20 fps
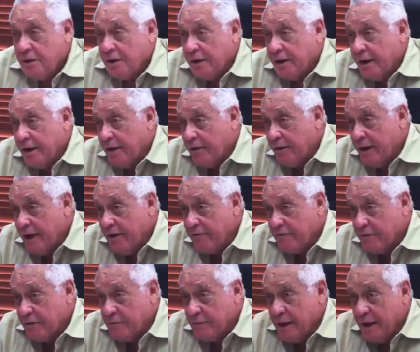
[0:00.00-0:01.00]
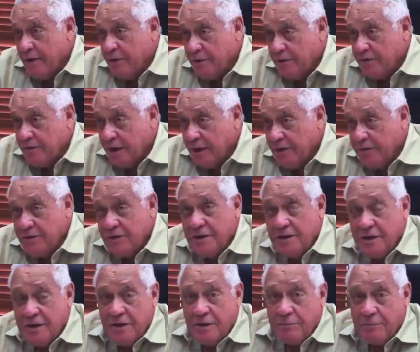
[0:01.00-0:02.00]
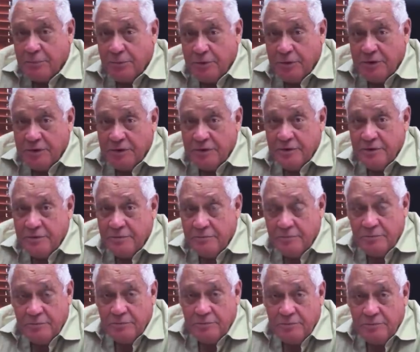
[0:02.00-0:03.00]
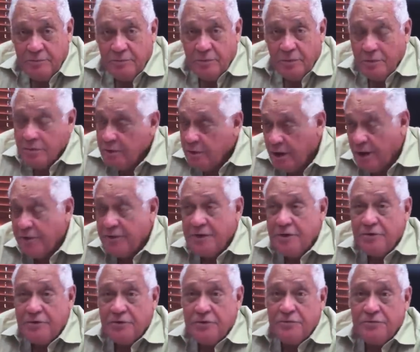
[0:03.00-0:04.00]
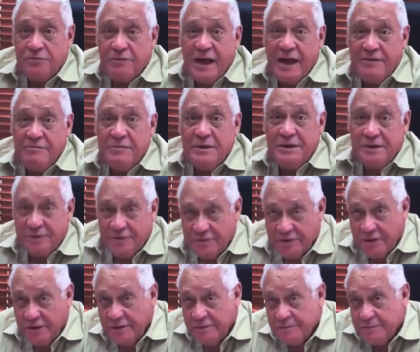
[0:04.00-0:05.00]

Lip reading: and I arrived from my hotel to the airport in, I think, 5 minutes.